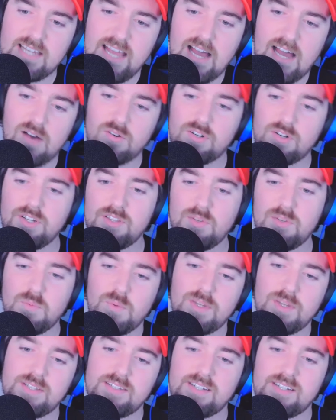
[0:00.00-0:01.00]
How could the
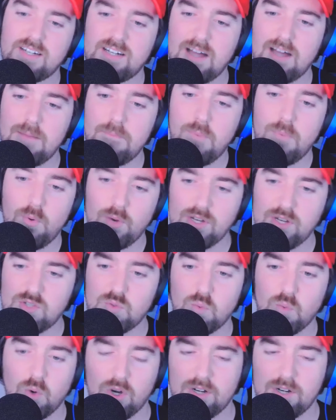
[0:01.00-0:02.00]
Winston Cup
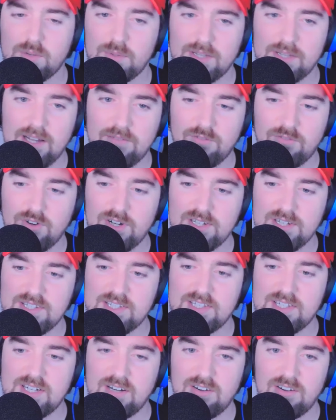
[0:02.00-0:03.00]
points work with every
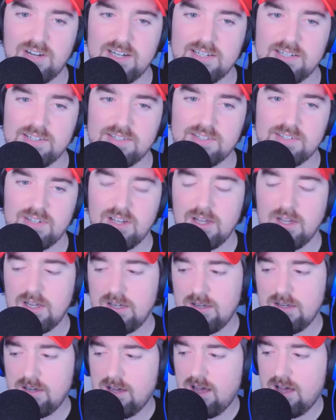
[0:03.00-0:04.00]
series?
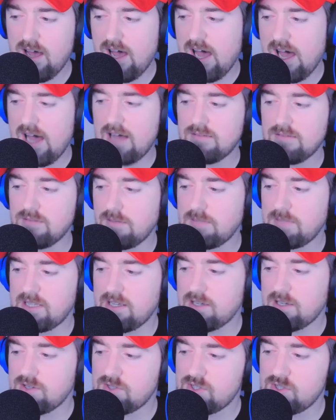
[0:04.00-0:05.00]
I mean,
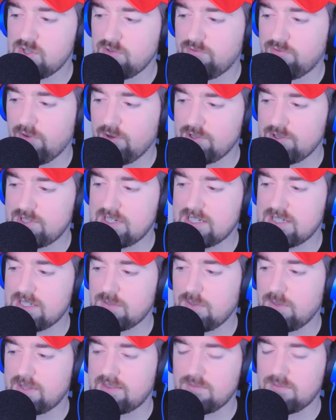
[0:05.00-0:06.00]
they used to do full
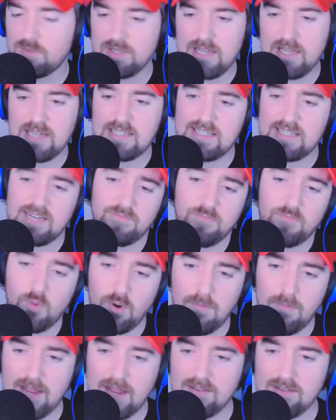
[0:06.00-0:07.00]
season with that same
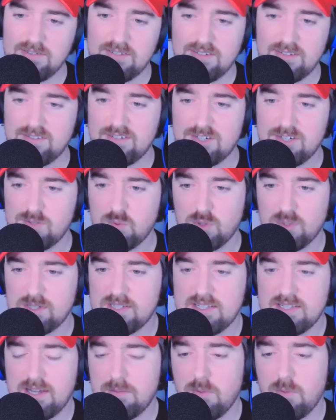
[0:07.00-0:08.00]
format, so it just worked
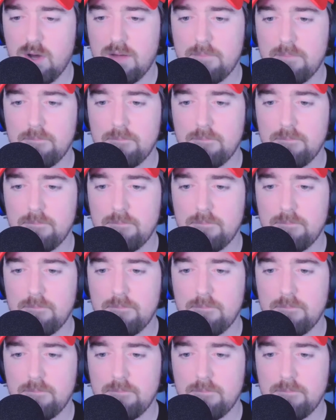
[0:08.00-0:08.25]
the same way.